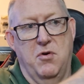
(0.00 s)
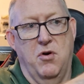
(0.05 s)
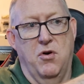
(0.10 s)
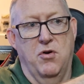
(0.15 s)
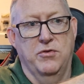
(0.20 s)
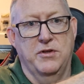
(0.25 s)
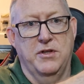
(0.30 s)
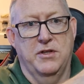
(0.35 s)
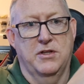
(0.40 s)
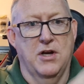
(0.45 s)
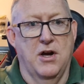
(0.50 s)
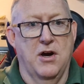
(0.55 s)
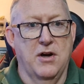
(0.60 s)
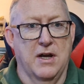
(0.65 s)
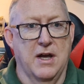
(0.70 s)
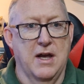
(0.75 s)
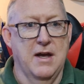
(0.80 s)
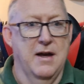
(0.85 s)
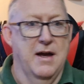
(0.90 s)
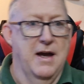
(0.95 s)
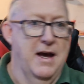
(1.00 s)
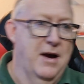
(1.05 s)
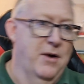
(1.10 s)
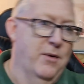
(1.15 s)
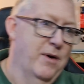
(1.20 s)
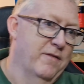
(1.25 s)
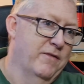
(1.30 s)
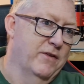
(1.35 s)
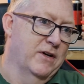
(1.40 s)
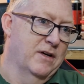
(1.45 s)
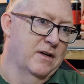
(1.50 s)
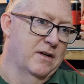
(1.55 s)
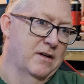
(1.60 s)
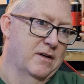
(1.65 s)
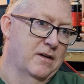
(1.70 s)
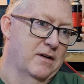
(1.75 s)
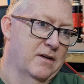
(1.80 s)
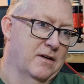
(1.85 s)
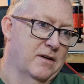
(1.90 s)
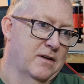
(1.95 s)
on the target, however,
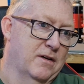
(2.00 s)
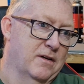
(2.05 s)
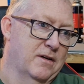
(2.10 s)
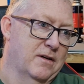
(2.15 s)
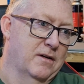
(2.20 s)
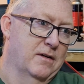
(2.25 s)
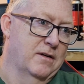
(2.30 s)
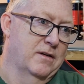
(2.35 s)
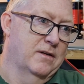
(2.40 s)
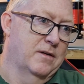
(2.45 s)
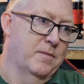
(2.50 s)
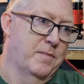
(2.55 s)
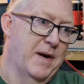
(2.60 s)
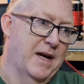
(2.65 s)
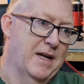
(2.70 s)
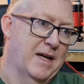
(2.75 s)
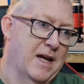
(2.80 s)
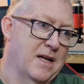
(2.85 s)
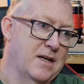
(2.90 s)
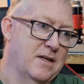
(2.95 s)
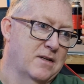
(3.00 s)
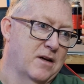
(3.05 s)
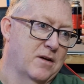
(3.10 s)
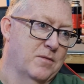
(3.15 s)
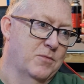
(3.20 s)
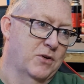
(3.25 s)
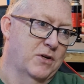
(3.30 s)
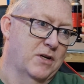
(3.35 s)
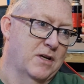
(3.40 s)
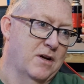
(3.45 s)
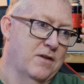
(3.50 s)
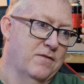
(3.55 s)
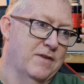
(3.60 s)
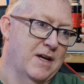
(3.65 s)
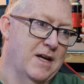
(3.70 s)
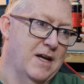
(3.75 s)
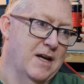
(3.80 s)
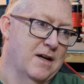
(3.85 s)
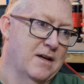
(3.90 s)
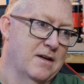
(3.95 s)
the back end I'm looking over
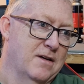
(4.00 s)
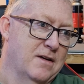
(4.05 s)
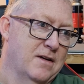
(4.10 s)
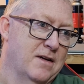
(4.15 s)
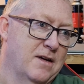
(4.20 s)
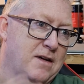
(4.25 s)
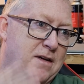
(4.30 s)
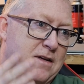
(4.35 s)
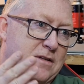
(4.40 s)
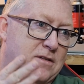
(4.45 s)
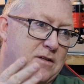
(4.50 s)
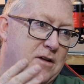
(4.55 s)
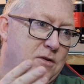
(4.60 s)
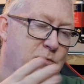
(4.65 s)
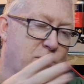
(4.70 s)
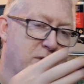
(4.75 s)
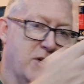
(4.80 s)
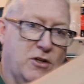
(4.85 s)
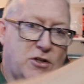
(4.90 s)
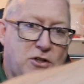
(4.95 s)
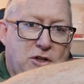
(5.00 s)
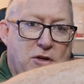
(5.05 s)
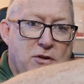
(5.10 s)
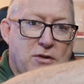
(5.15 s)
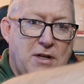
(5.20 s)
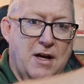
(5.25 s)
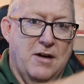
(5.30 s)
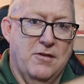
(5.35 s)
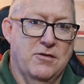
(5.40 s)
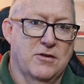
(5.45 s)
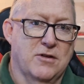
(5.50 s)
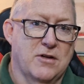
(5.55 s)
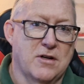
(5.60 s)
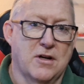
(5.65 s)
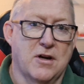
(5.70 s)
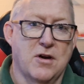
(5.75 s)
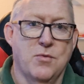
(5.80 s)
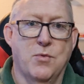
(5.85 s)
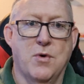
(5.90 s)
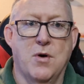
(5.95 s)
here, so when I shoot, the arrow is going to
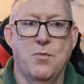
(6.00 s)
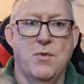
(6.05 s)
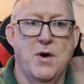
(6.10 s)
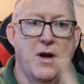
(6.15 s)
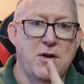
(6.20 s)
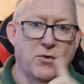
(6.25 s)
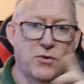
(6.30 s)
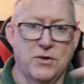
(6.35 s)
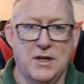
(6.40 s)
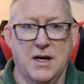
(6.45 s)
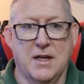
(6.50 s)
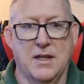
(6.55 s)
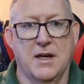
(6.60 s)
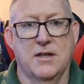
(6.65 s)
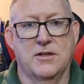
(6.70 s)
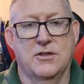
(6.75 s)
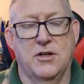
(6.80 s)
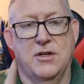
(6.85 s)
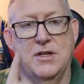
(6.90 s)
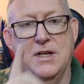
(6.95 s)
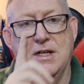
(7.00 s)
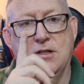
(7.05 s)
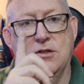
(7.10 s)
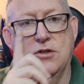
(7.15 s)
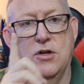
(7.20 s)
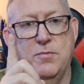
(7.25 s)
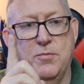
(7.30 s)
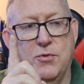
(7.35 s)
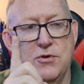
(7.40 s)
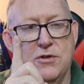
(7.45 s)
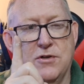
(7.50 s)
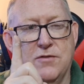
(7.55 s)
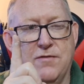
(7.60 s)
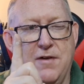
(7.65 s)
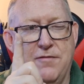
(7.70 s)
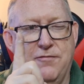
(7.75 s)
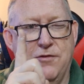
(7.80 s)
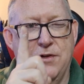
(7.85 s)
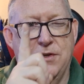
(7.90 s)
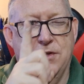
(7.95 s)
go one way or the other. So you need 2 points of
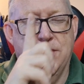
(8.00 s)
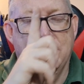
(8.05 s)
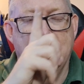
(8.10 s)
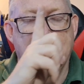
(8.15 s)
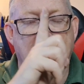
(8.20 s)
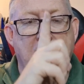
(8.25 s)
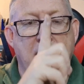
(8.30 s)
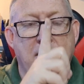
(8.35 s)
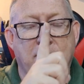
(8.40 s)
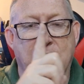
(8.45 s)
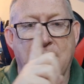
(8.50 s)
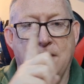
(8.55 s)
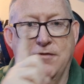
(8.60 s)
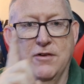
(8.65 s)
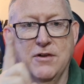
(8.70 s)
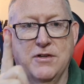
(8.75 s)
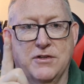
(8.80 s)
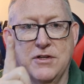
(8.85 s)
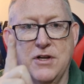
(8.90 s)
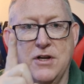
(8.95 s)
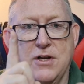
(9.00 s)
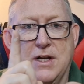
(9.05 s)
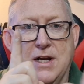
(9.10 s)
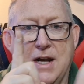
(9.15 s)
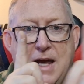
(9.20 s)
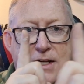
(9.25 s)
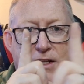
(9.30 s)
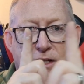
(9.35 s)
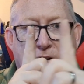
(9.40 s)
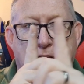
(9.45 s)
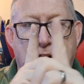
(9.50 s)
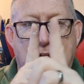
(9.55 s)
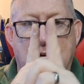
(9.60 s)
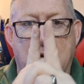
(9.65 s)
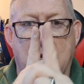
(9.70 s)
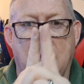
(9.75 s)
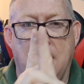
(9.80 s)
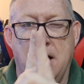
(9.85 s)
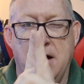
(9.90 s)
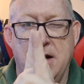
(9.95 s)
reference that you can actually
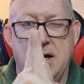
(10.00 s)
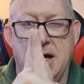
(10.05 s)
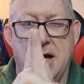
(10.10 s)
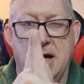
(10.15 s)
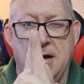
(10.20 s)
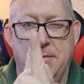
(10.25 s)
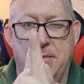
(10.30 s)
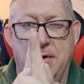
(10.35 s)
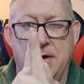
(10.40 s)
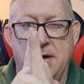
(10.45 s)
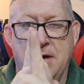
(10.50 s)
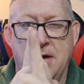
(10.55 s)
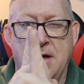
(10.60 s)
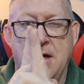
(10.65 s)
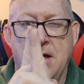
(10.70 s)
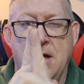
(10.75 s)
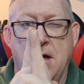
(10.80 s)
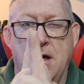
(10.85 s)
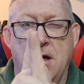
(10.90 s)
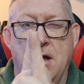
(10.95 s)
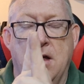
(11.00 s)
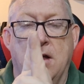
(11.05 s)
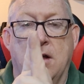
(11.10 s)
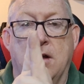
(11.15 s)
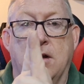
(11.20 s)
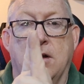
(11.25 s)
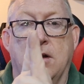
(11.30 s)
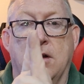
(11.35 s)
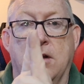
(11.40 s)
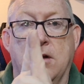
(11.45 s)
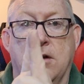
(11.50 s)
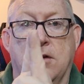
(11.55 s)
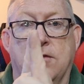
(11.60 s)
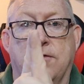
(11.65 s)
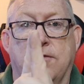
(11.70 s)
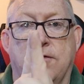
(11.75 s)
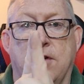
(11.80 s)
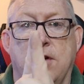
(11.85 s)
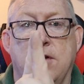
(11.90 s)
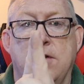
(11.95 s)
line up, look
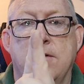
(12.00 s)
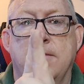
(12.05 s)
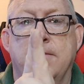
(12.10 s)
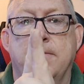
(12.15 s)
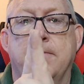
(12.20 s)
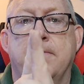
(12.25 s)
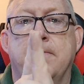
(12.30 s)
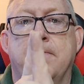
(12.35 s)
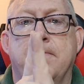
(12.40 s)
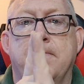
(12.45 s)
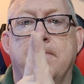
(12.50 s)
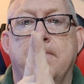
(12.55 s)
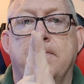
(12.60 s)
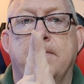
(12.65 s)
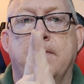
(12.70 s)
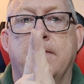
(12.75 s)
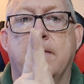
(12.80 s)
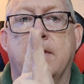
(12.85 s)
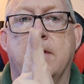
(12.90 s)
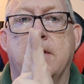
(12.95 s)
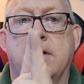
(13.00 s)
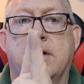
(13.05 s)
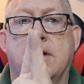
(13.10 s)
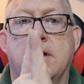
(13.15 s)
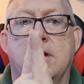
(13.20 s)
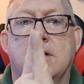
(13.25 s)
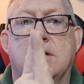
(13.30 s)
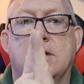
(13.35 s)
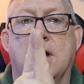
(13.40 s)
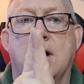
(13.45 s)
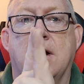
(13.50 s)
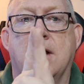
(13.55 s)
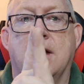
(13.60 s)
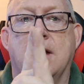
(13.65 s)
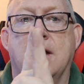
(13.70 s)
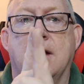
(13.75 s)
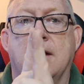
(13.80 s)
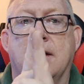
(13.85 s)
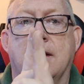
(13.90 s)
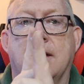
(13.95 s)
through, look at your
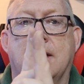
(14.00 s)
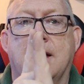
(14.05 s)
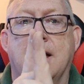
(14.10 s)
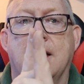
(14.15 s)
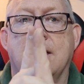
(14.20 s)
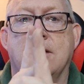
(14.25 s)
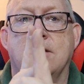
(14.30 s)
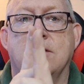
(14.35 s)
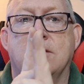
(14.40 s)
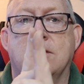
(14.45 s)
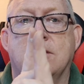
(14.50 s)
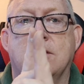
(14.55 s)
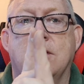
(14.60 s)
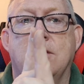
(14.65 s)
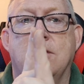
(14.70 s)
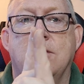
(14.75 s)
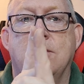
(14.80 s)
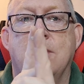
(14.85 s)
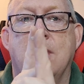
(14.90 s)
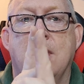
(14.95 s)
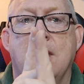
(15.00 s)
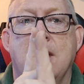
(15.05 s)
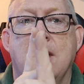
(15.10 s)
target, get those two